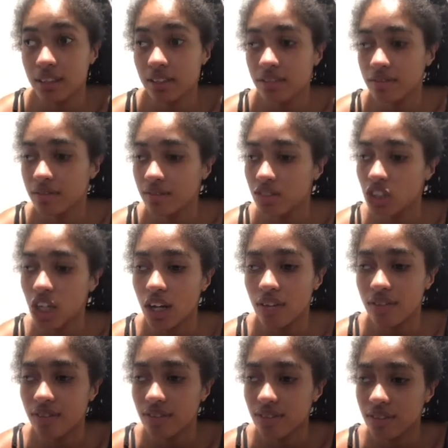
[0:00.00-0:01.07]
So
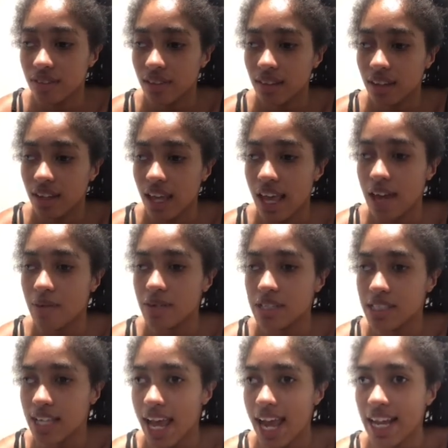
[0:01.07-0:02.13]
it was
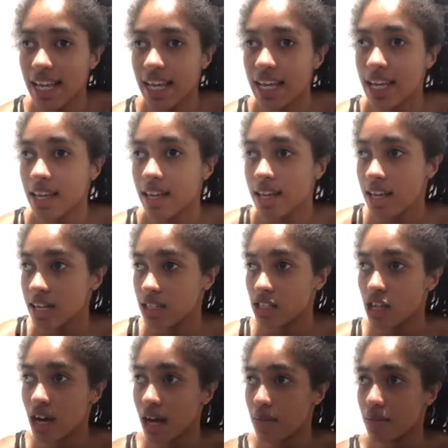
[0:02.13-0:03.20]
Katie,
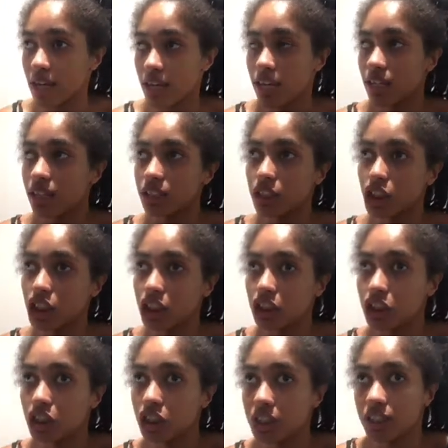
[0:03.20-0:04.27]
Tommy,
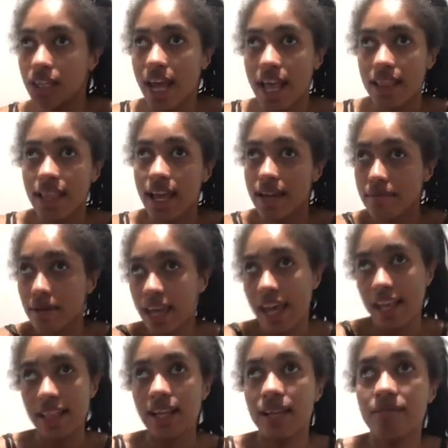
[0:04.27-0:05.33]
Ginger, and then
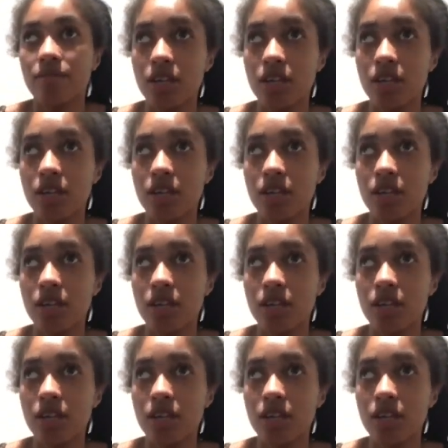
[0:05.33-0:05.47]
Michaela.